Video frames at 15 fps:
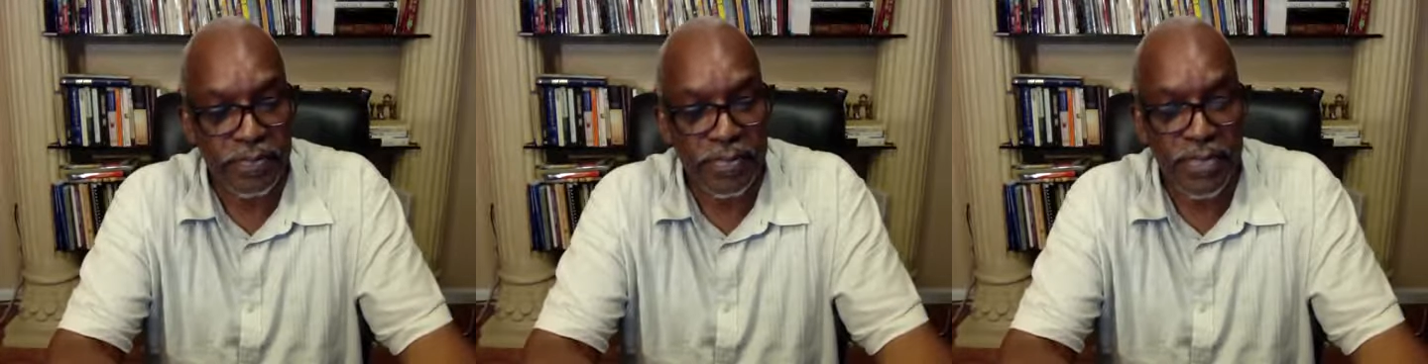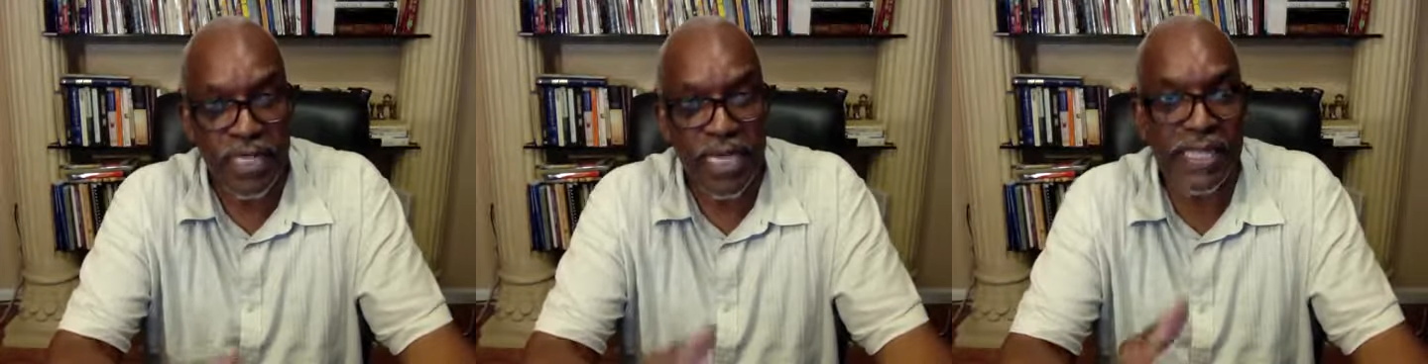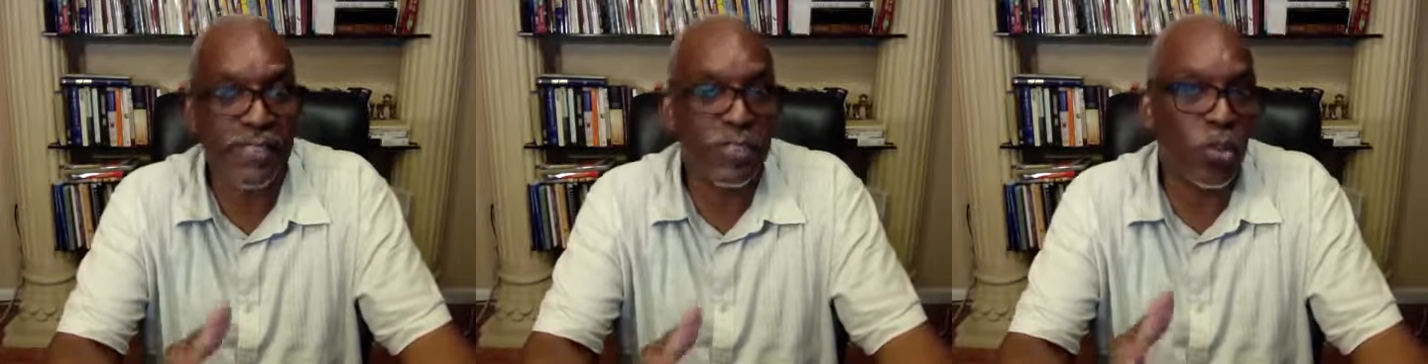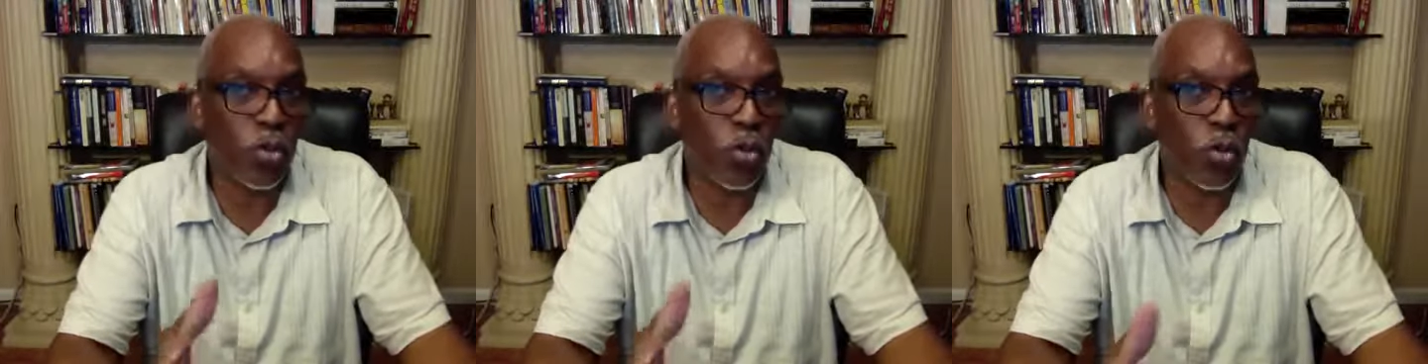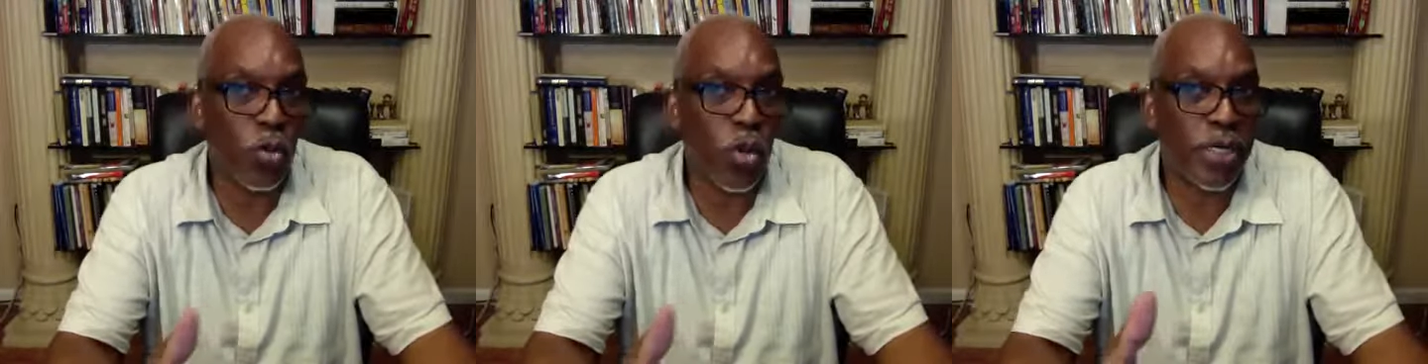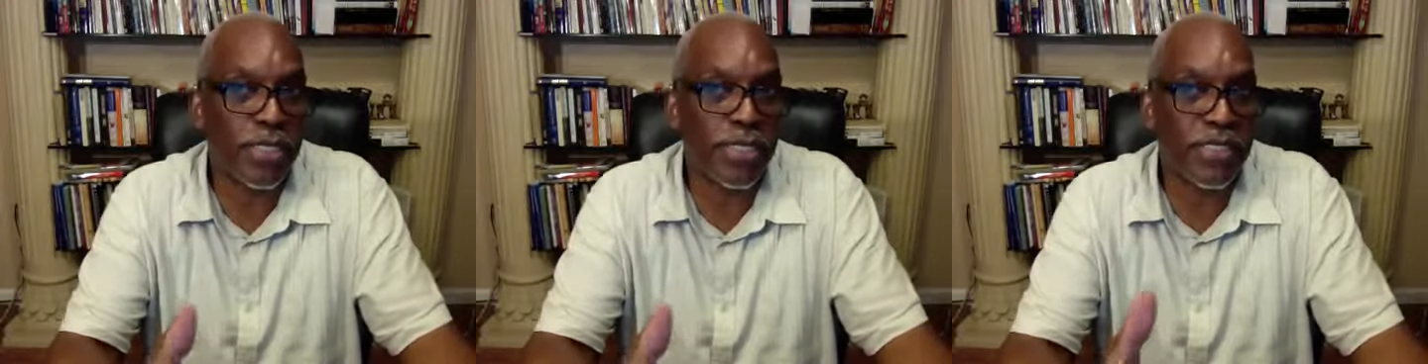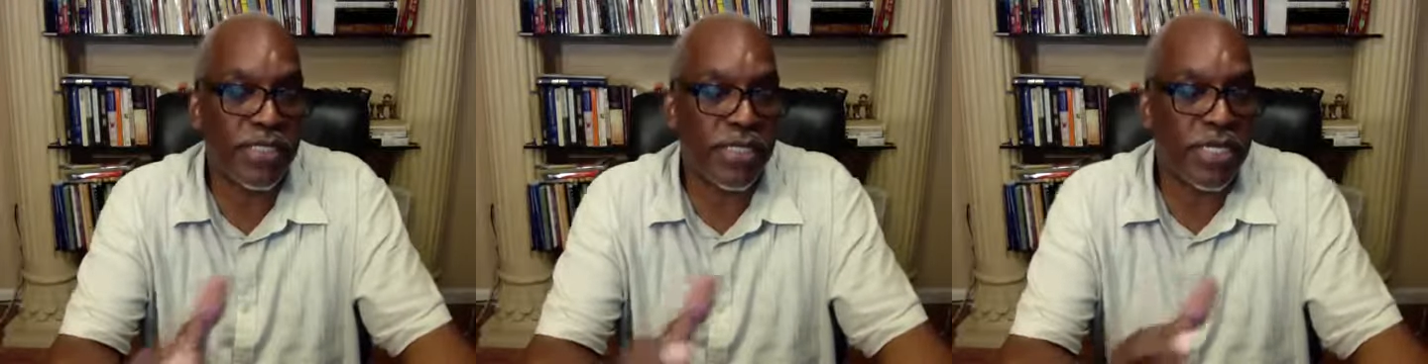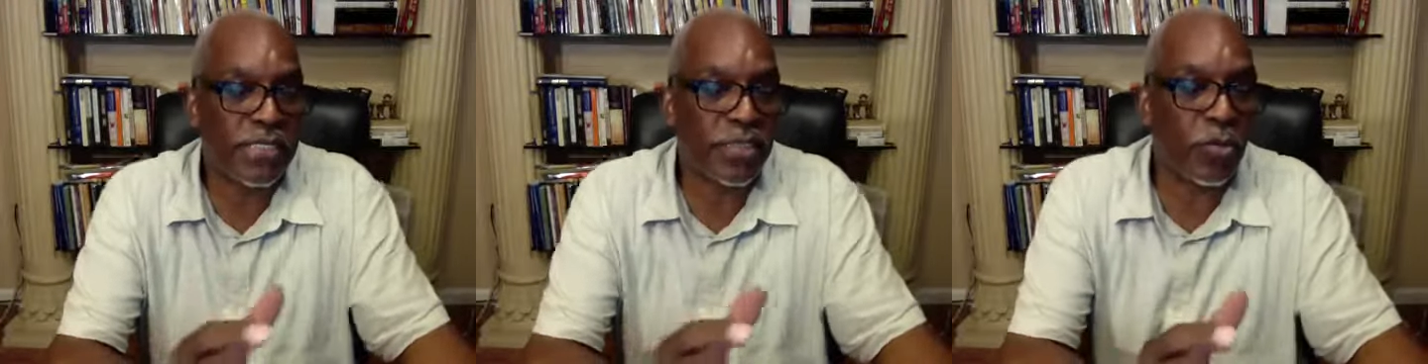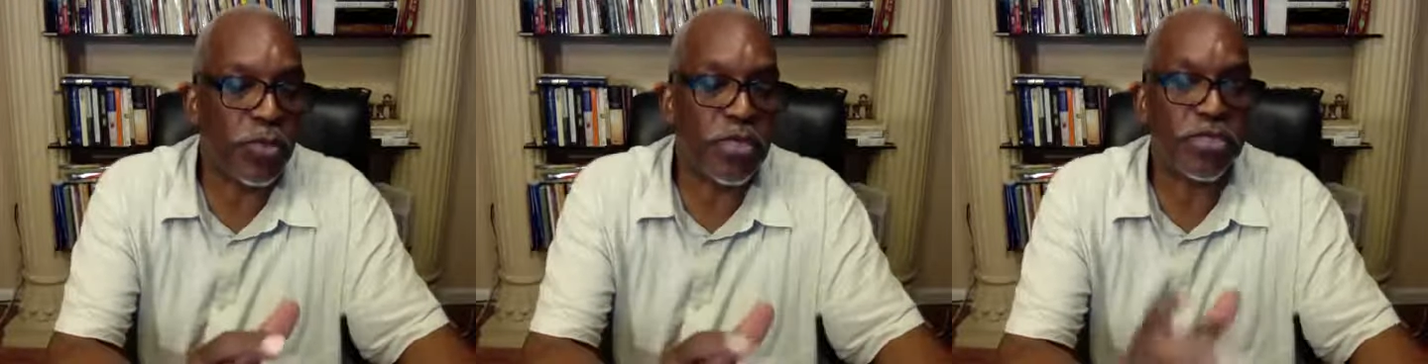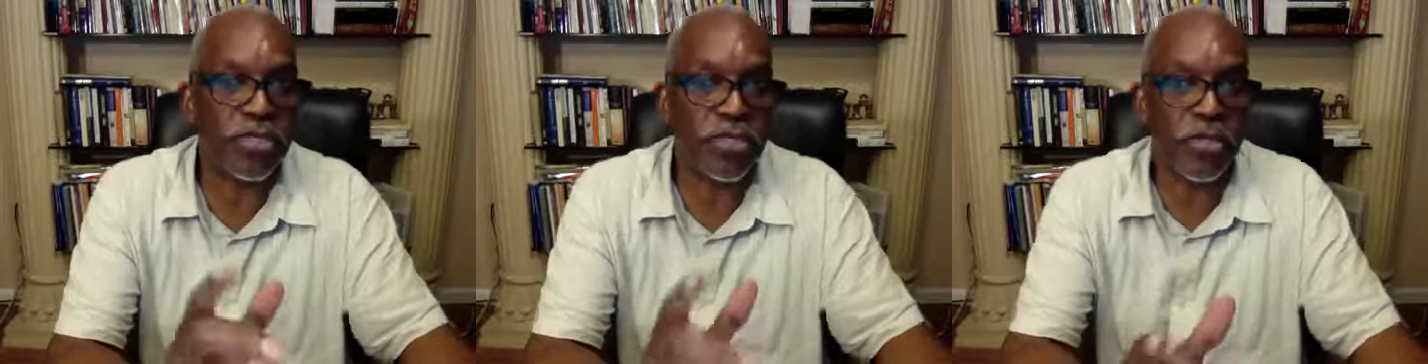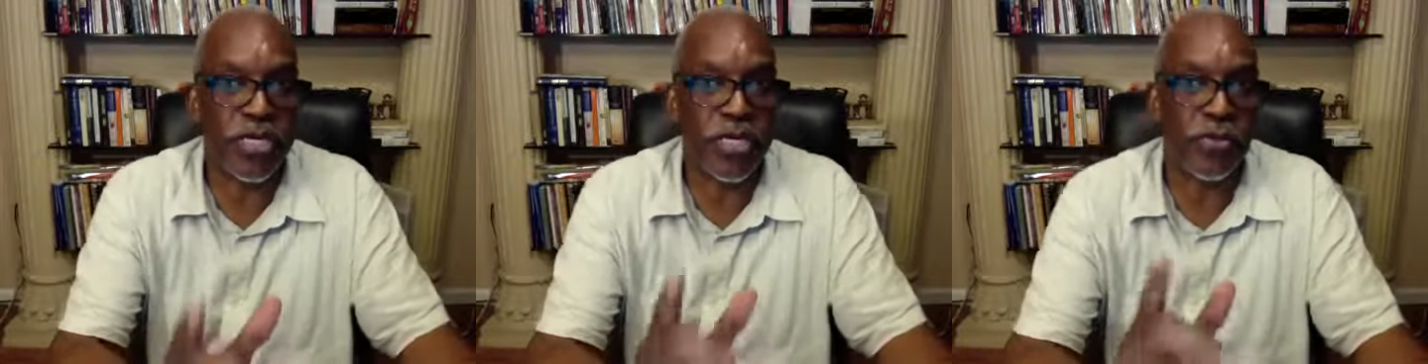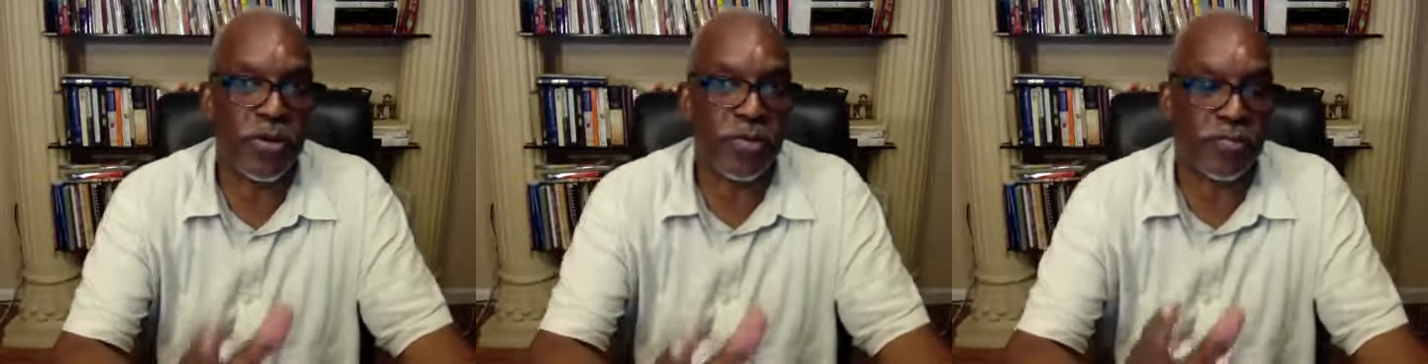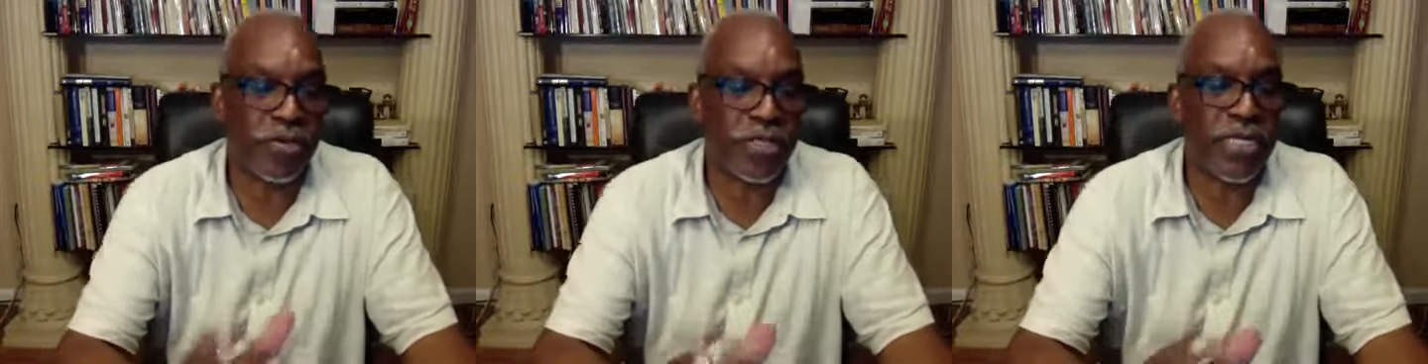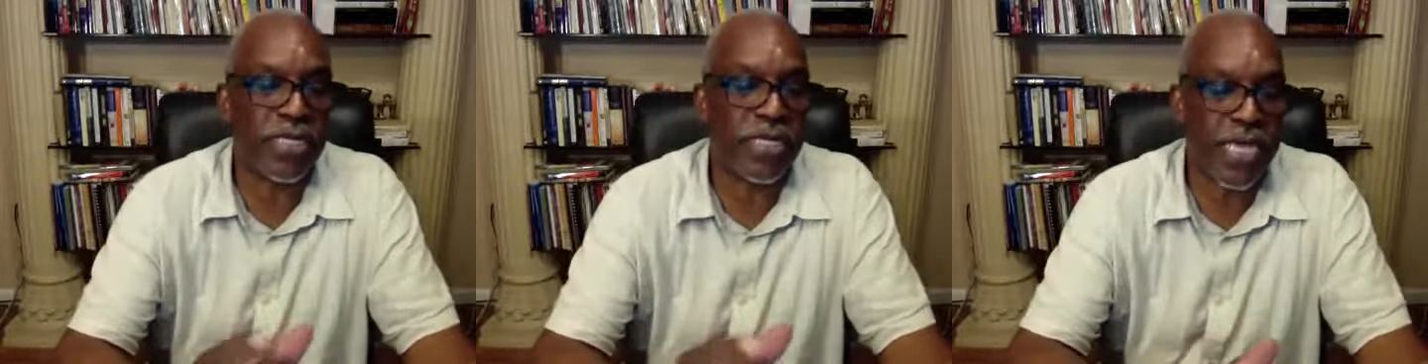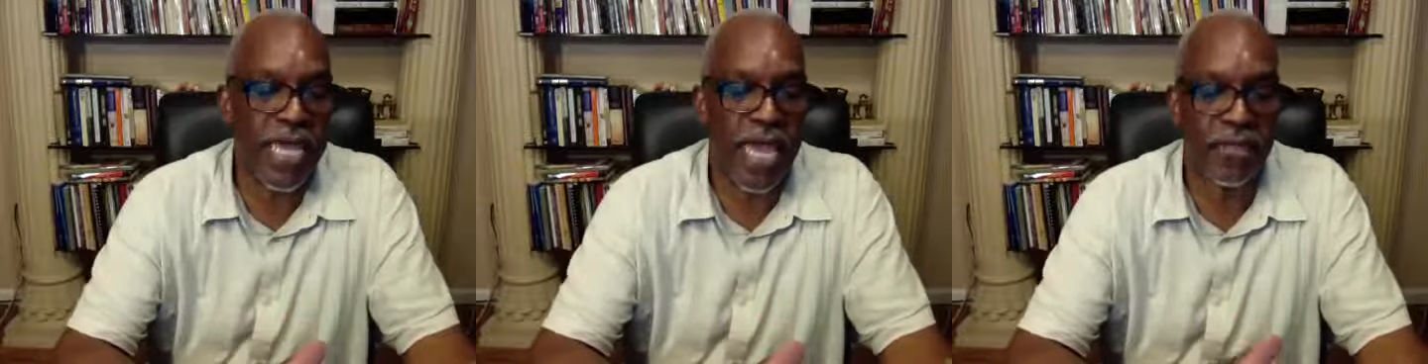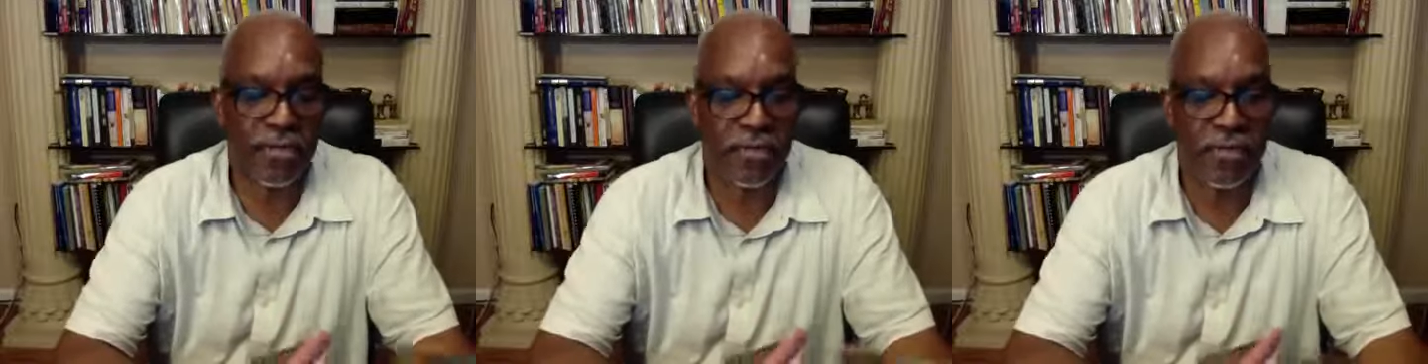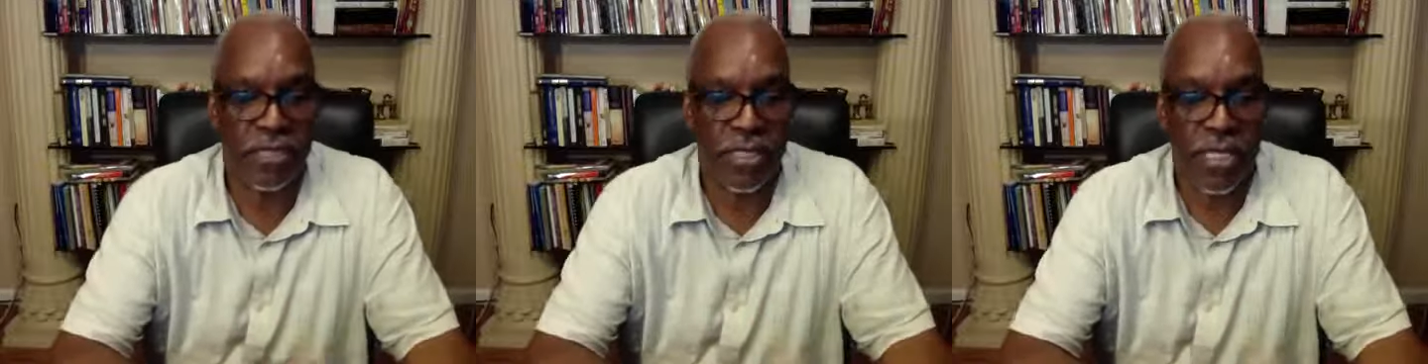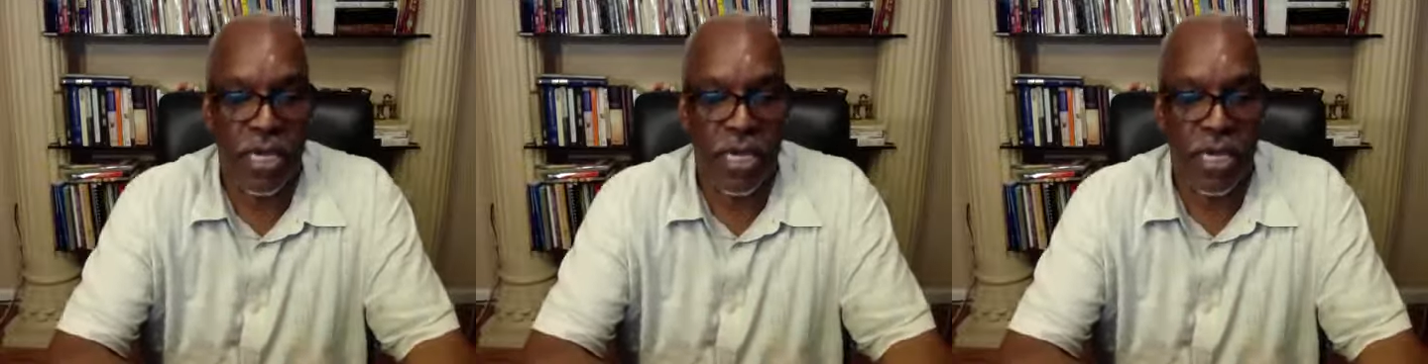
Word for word: And so, one of the things that we're doing, we're putting together,